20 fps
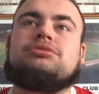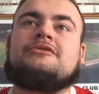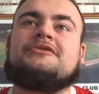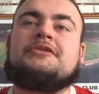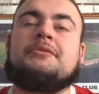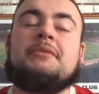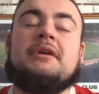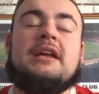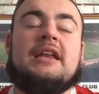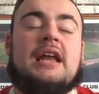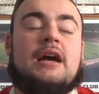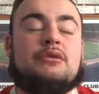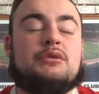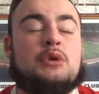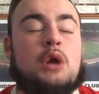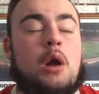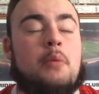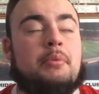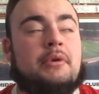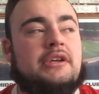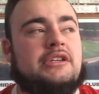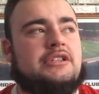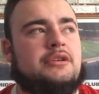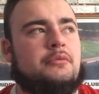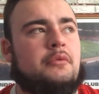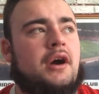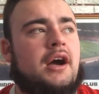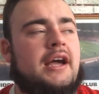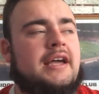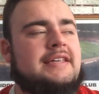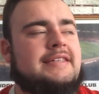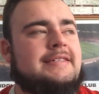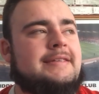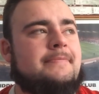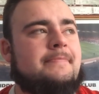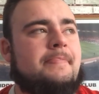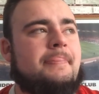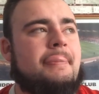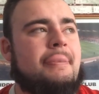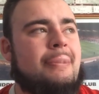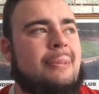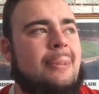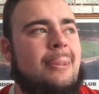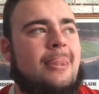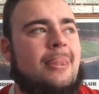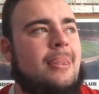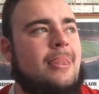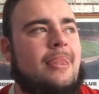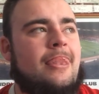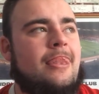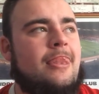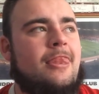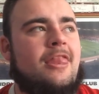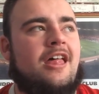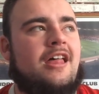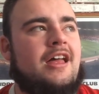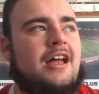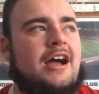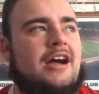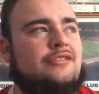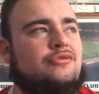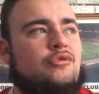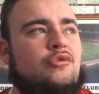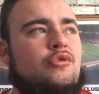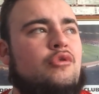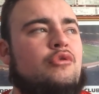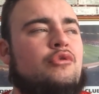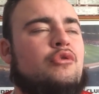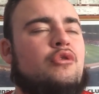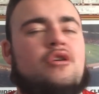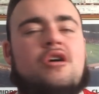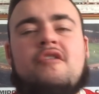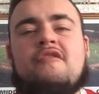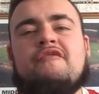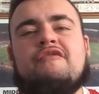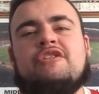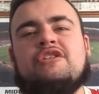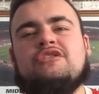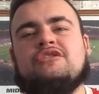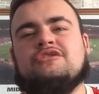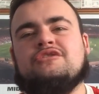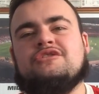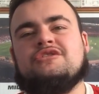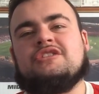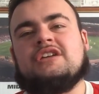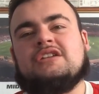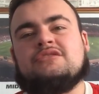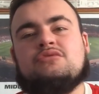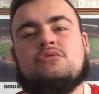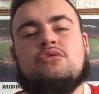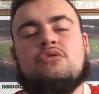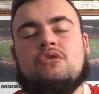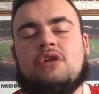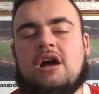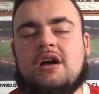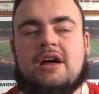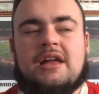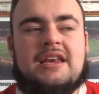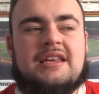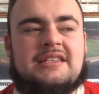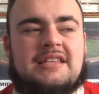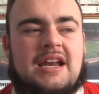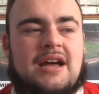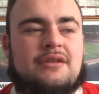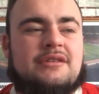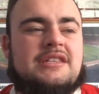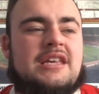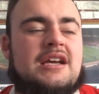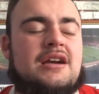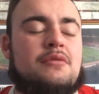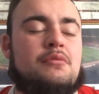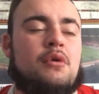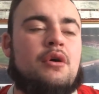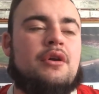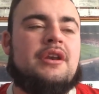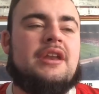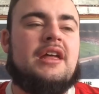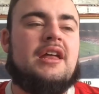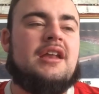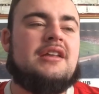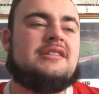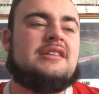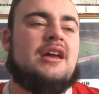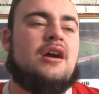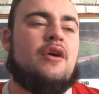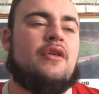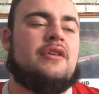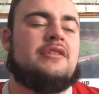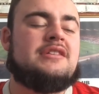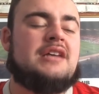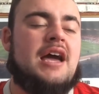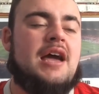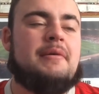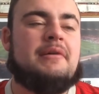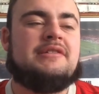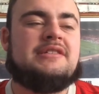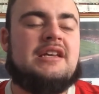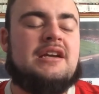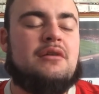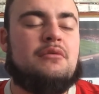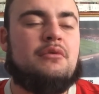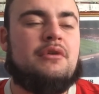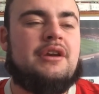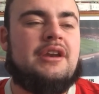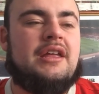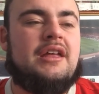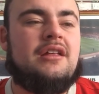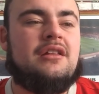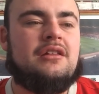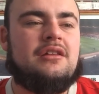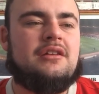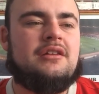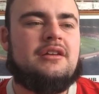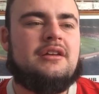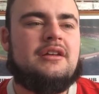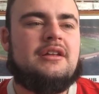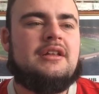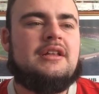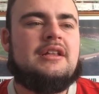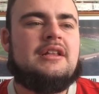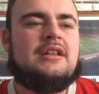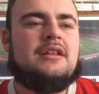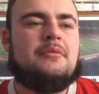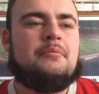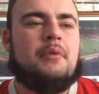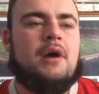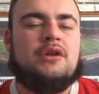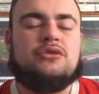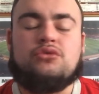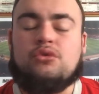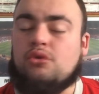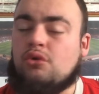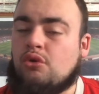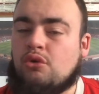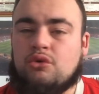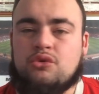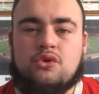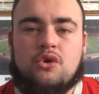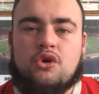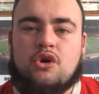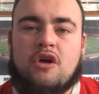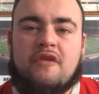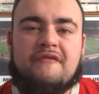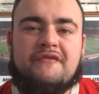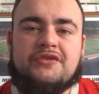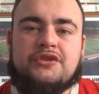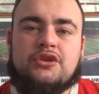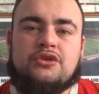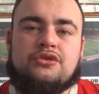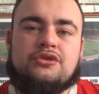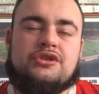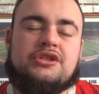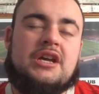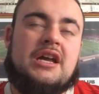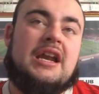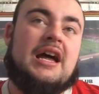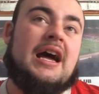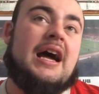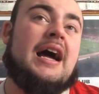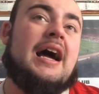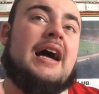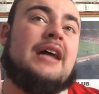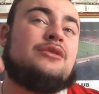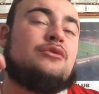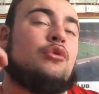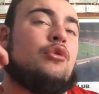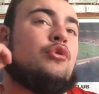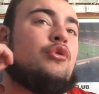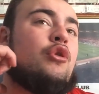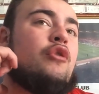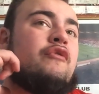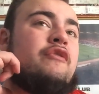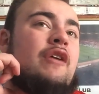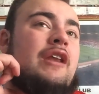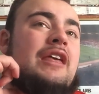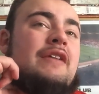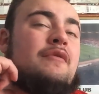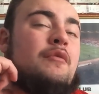For me now, score prediction-wise, I don't know, no confidence. I don't know. Listen, I'll take a 1-0. I say it all the time. I'll take a 1-0. But I don't hold no confidence. And I don't know if we'll